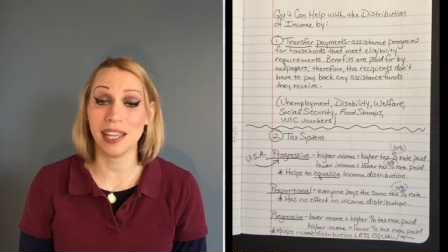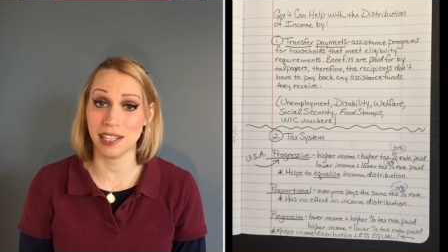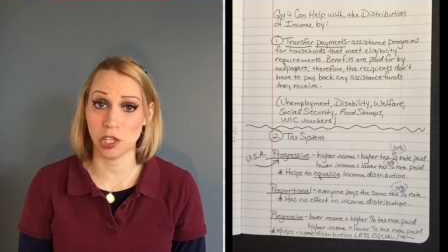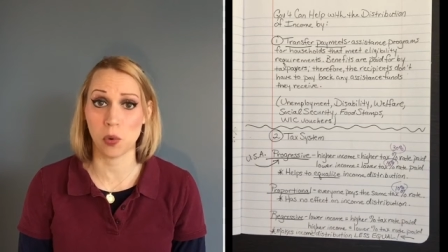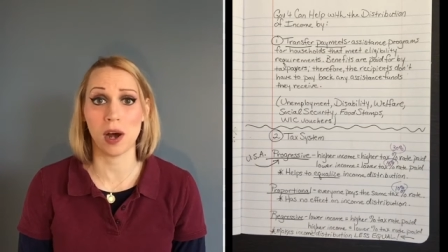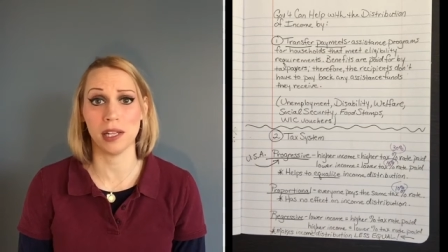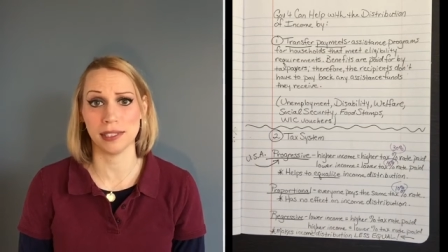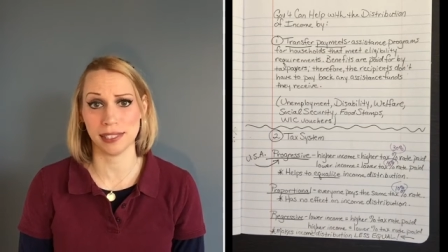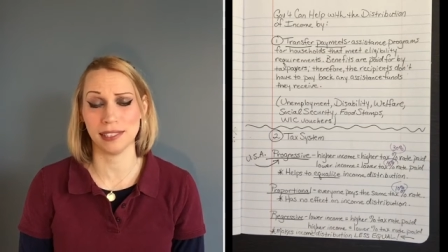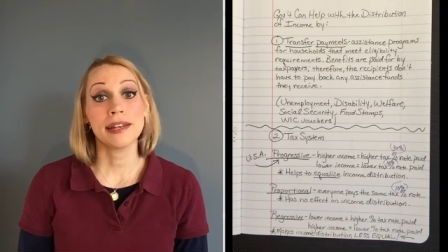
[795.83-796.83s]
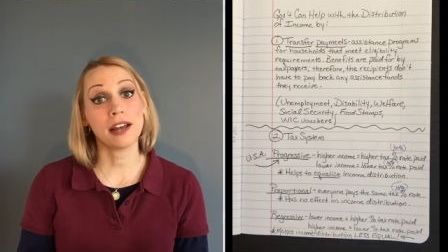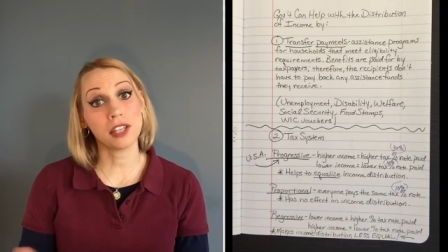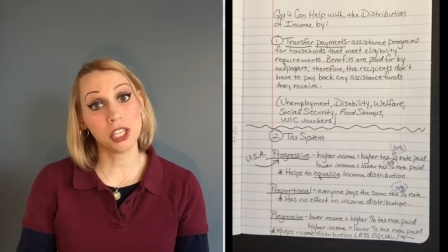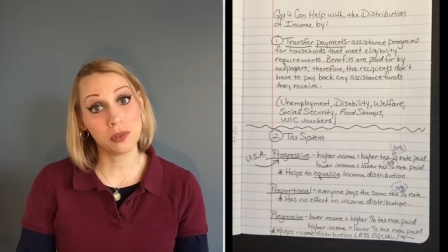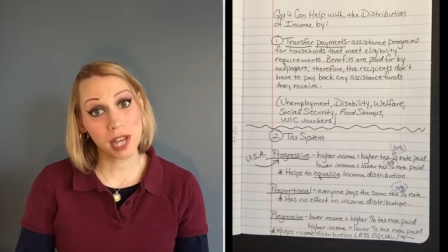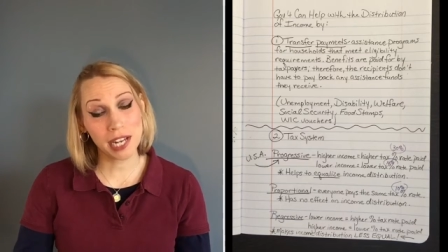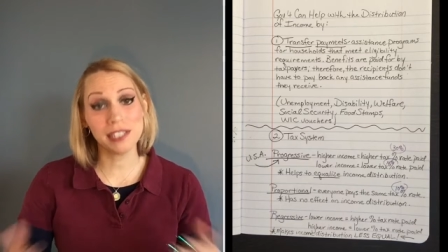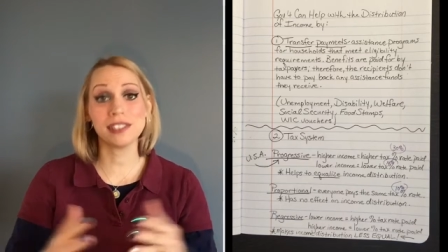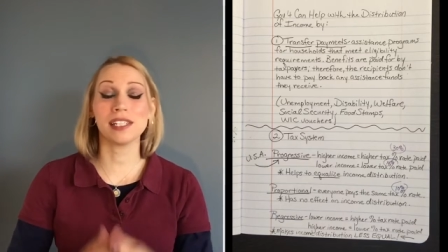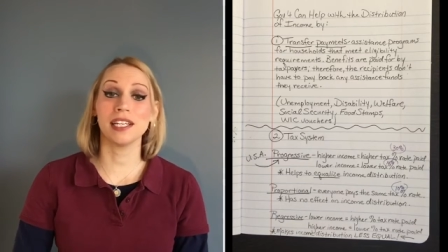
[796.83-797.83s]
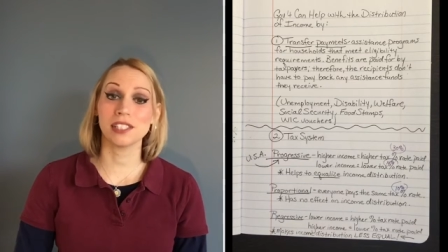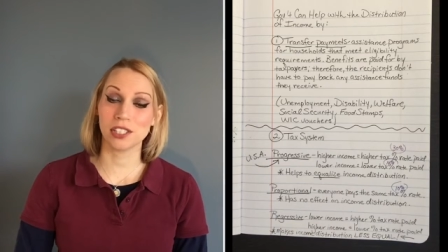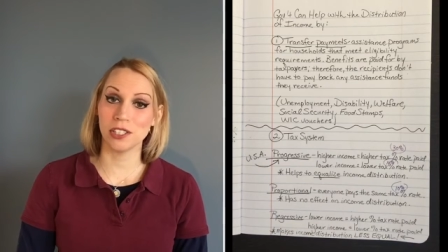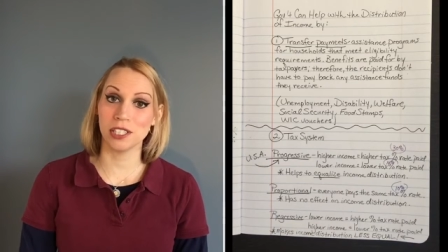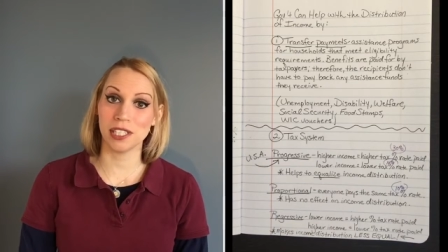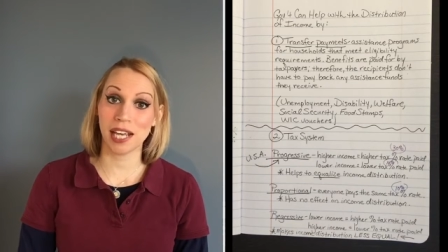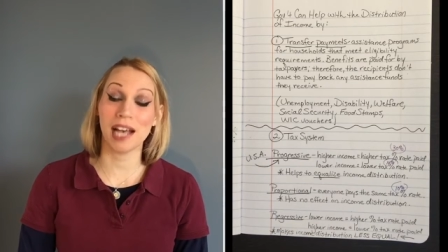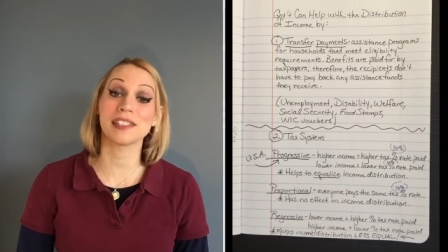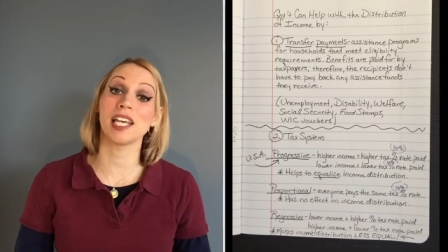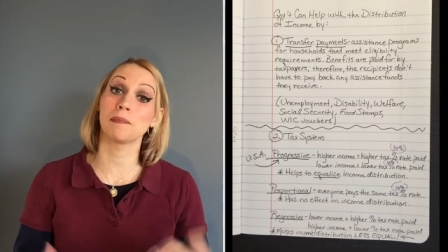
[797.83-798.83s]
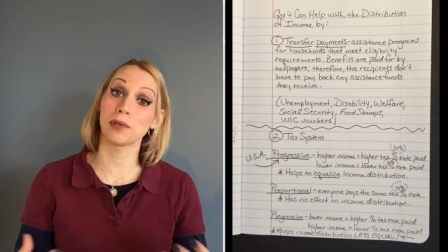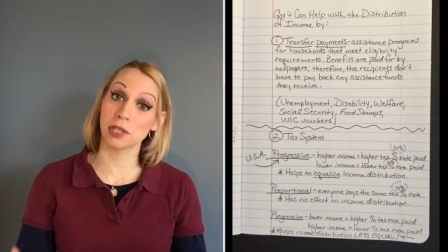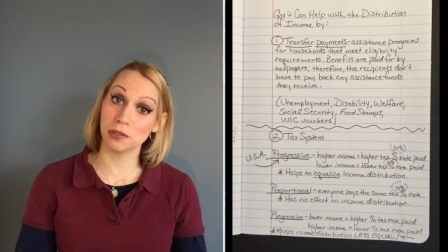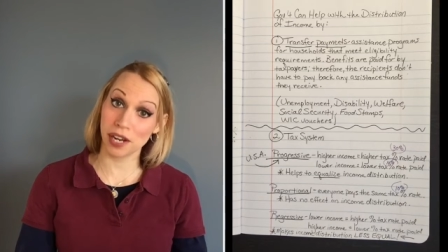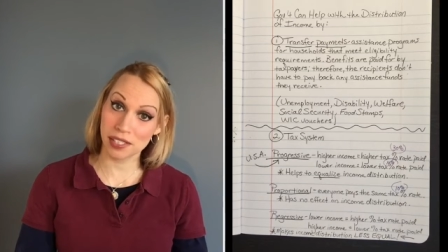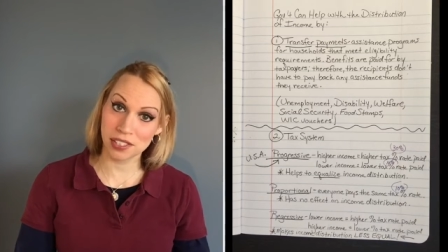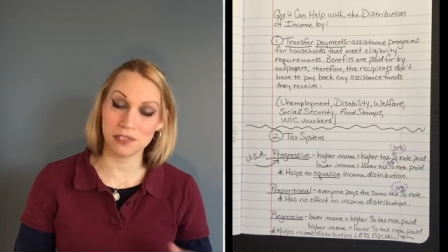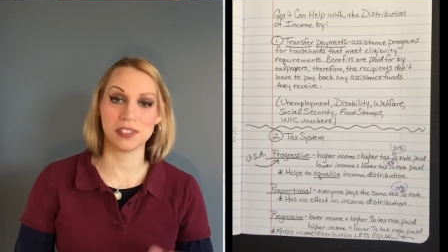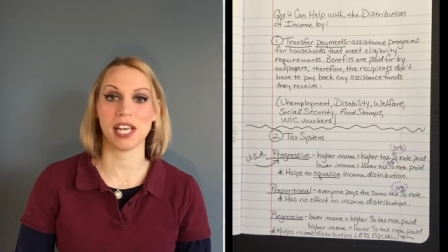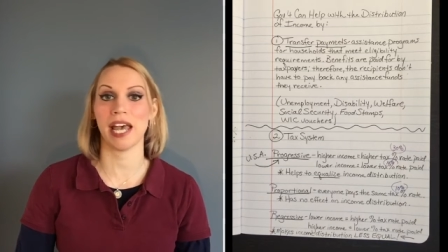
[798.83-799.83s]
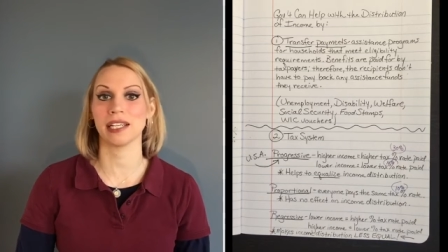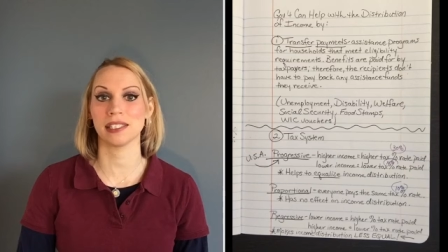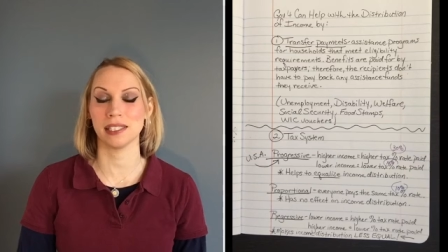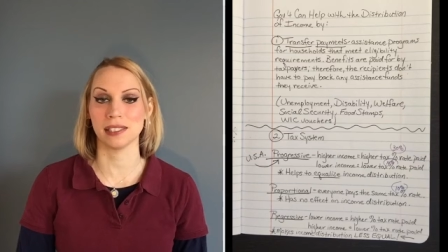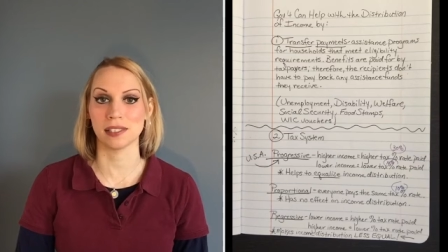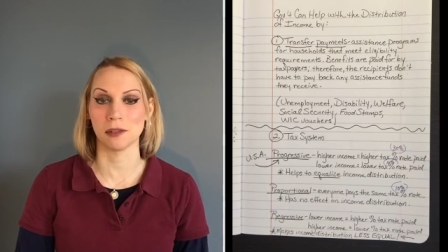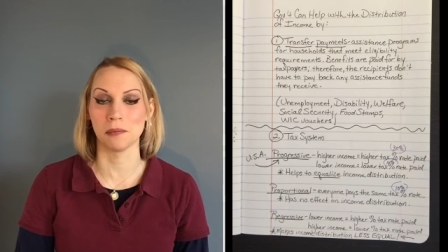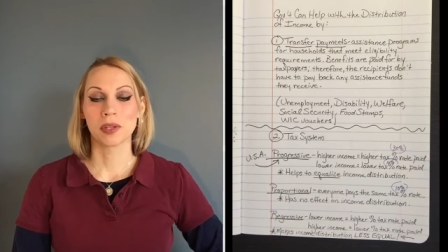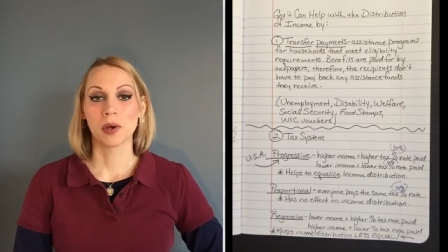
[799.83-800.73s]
inequality. Now, the United States currently has a progressive tax system